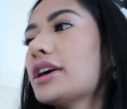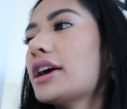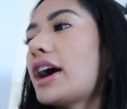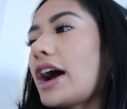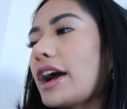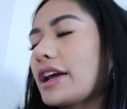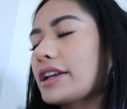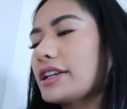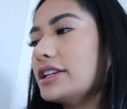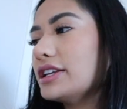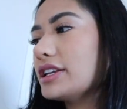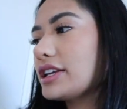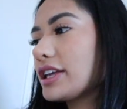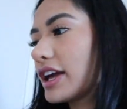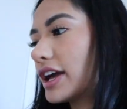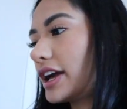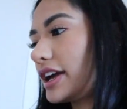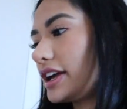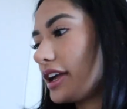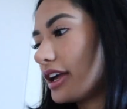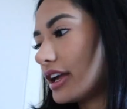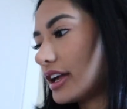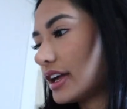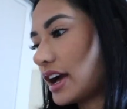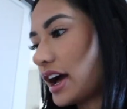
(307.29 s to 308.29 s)
I need to
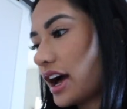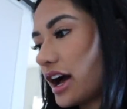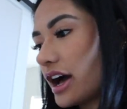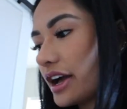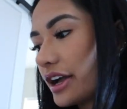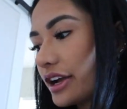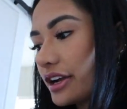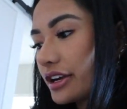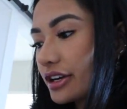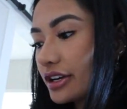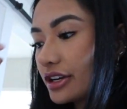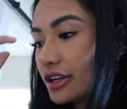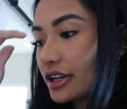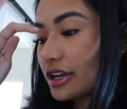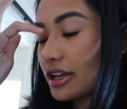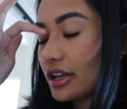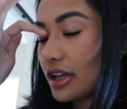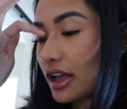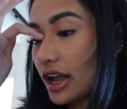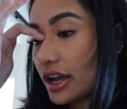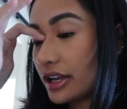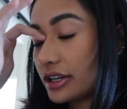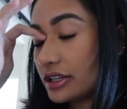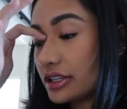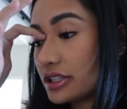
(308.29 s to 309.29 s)
get a iron.
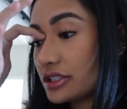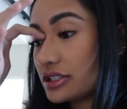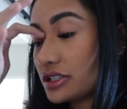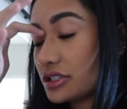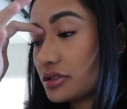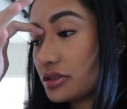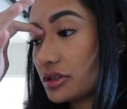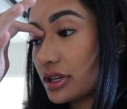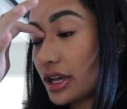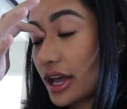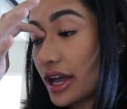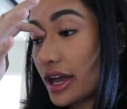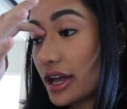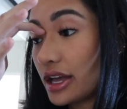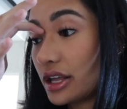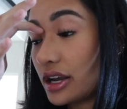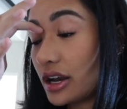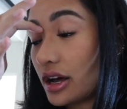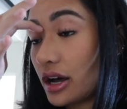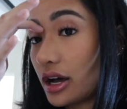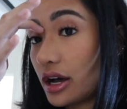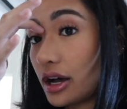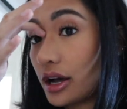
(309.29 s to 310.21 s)
I need to get